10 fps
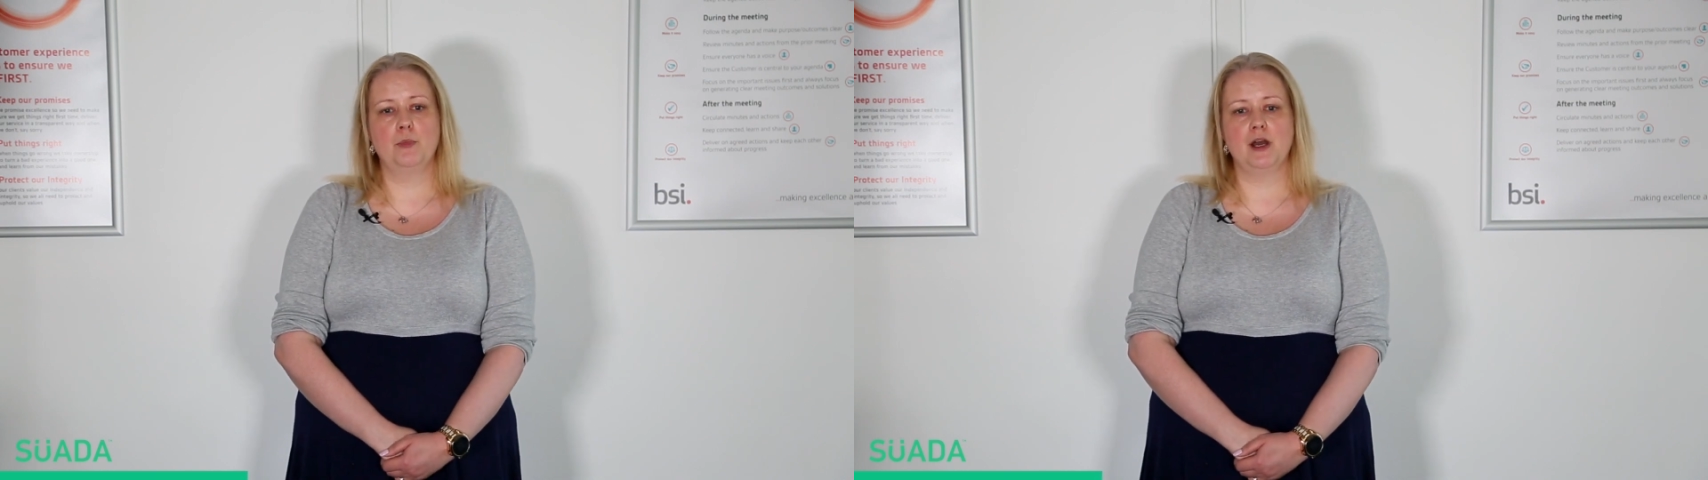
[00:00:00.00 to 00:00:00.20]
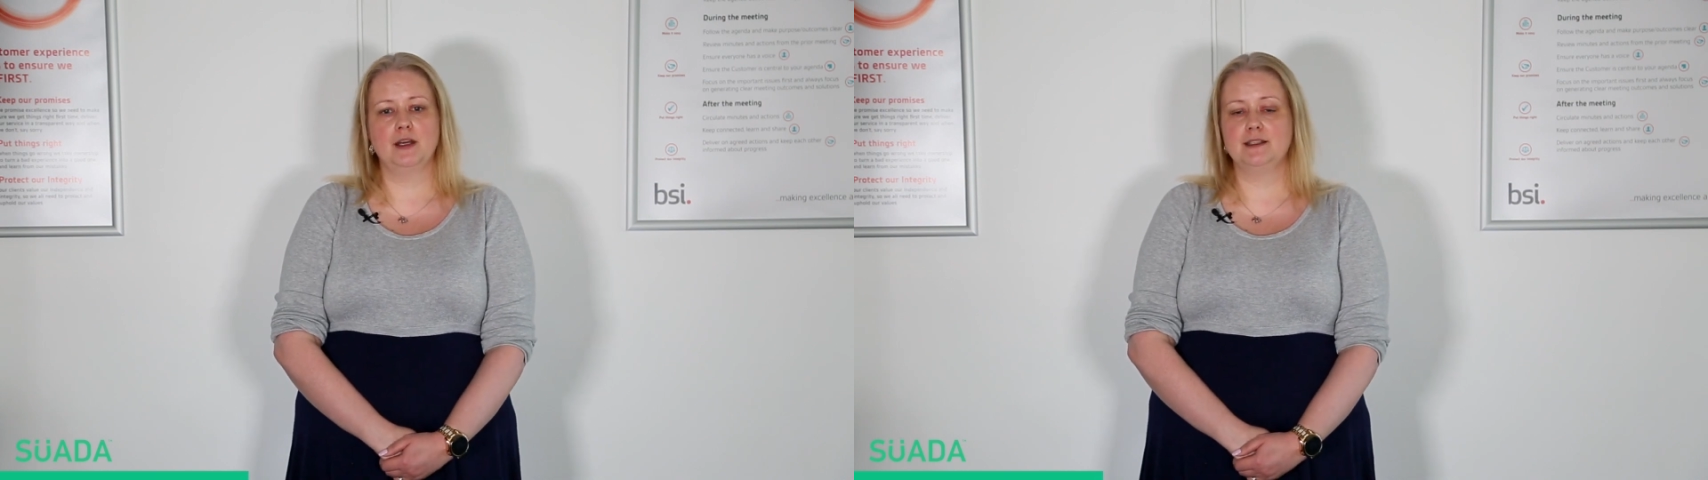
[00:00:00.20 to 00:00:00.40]

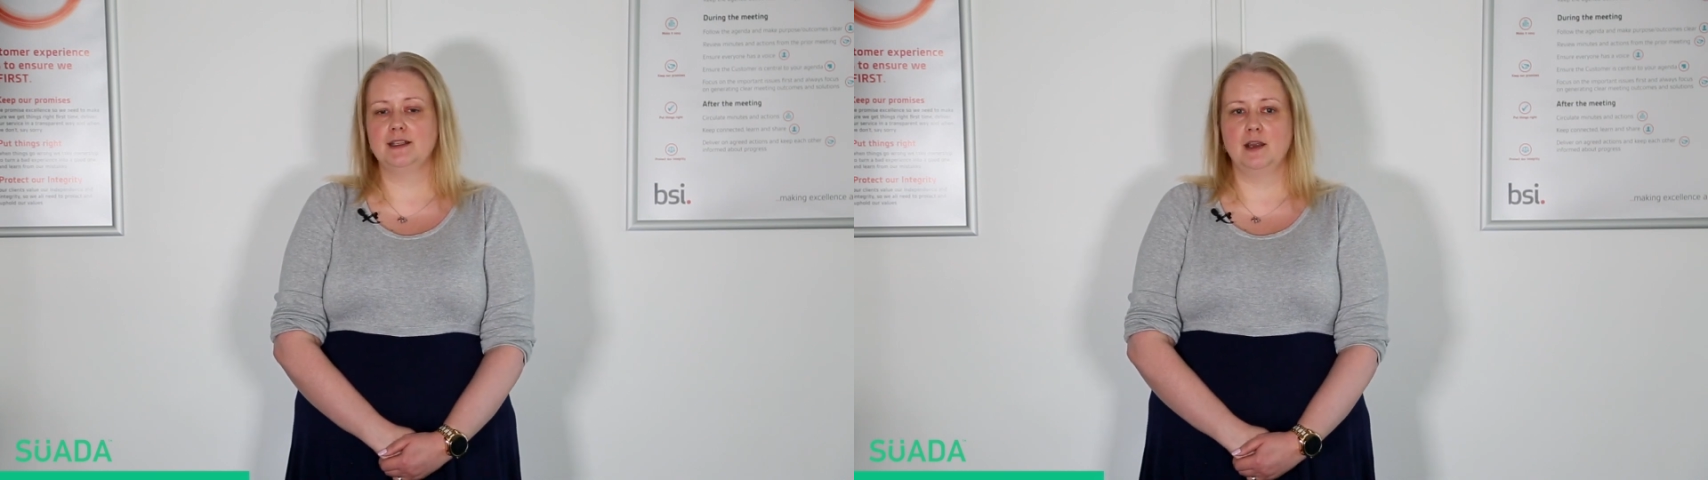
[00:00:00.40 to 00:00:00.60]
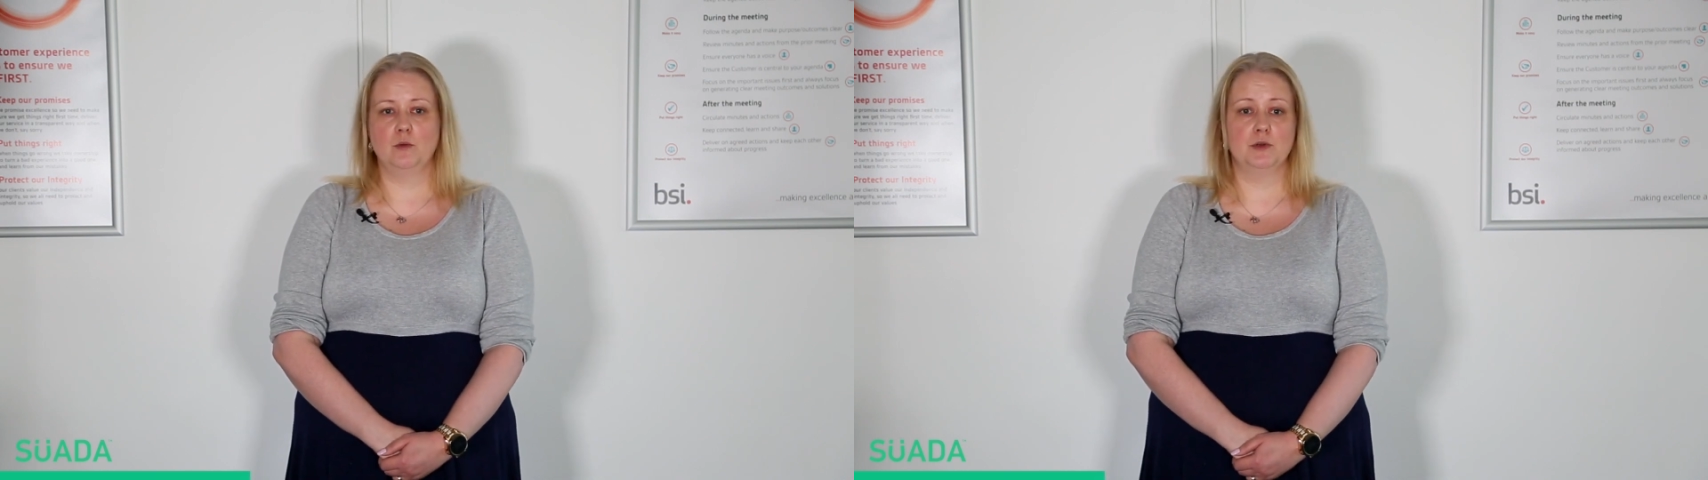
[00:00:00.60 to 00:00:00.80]

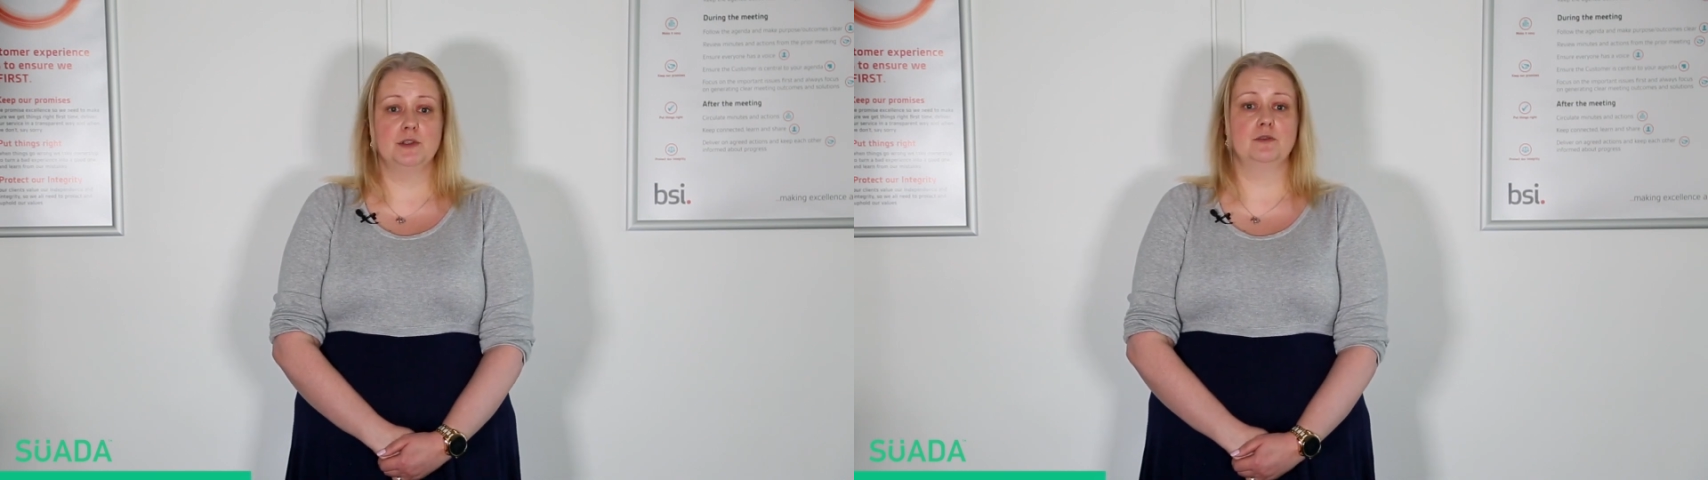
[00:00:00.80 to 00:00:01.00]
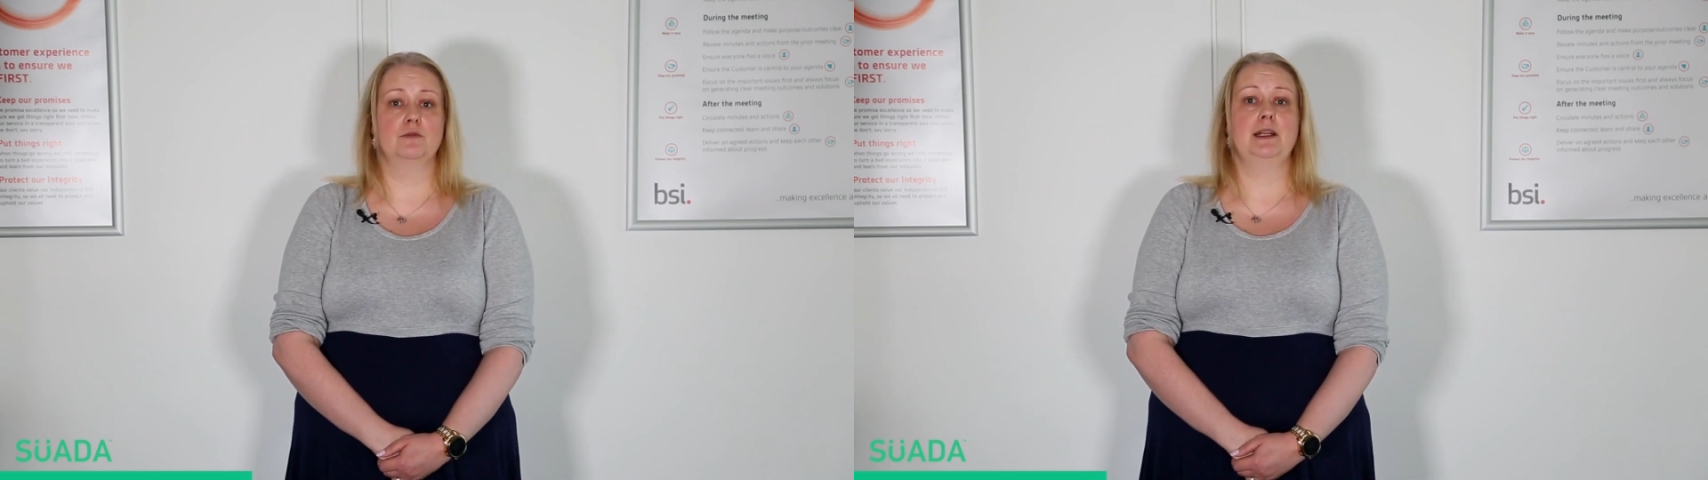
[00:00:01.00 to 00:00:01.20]
but it
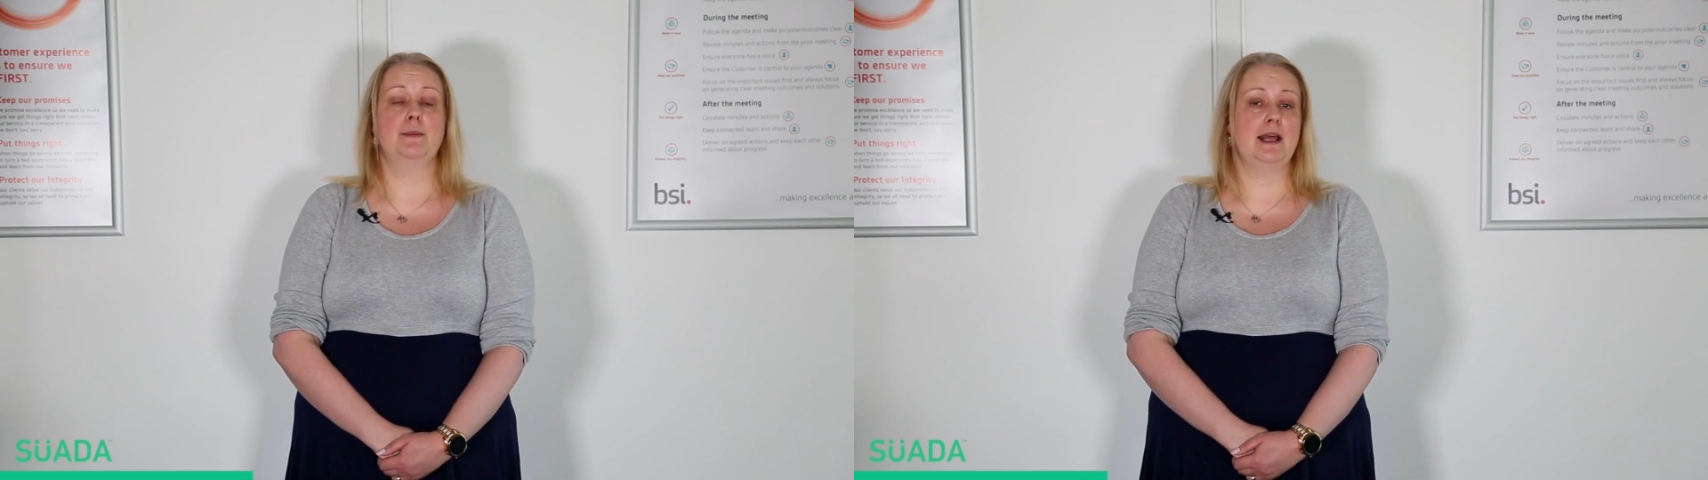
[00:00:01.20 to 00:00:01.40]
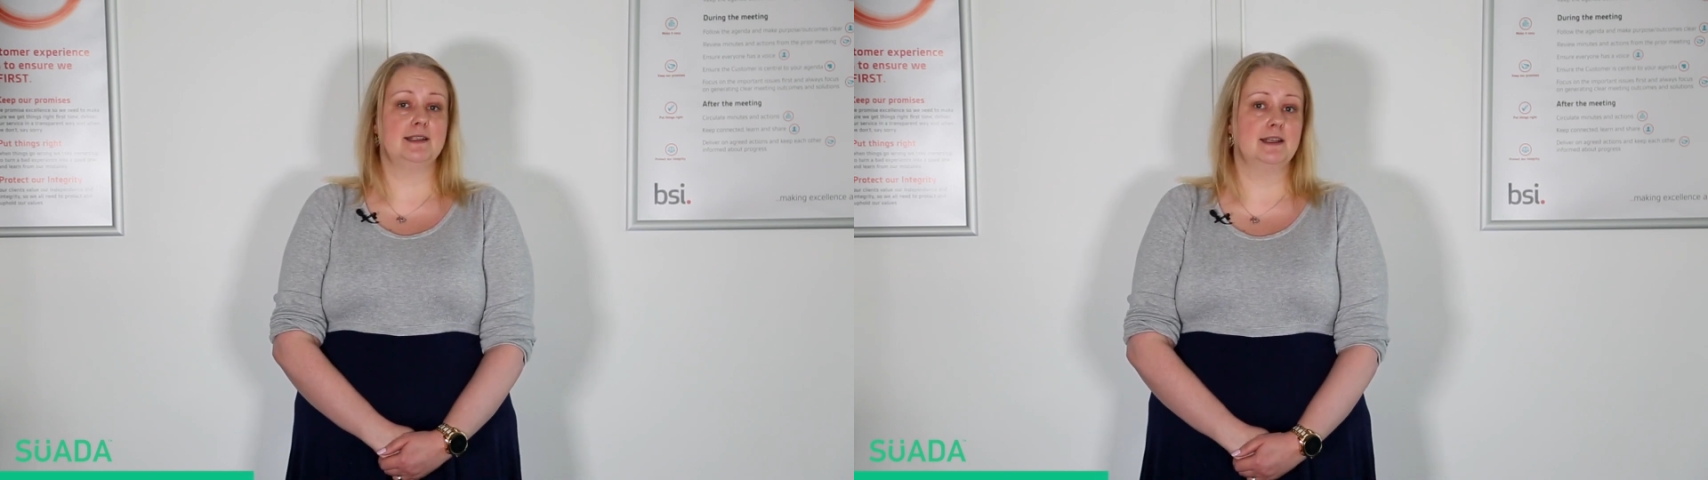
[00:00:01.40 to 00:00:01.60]
was a really
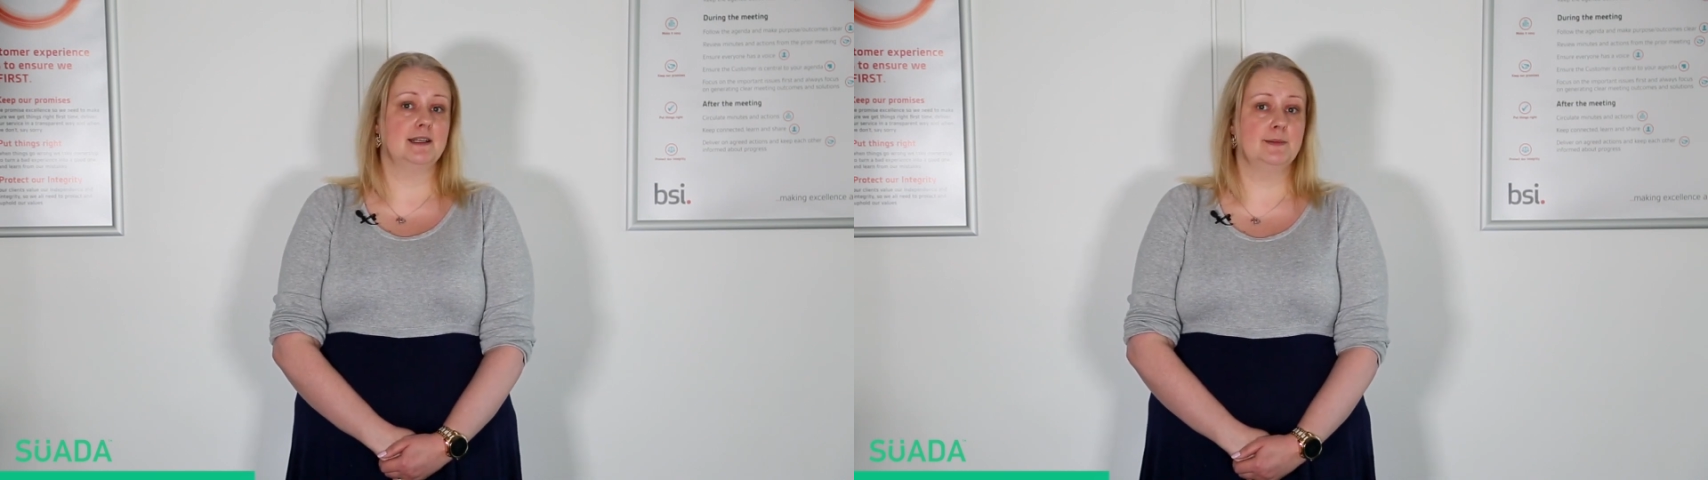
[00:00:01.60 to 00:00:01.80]
pleasant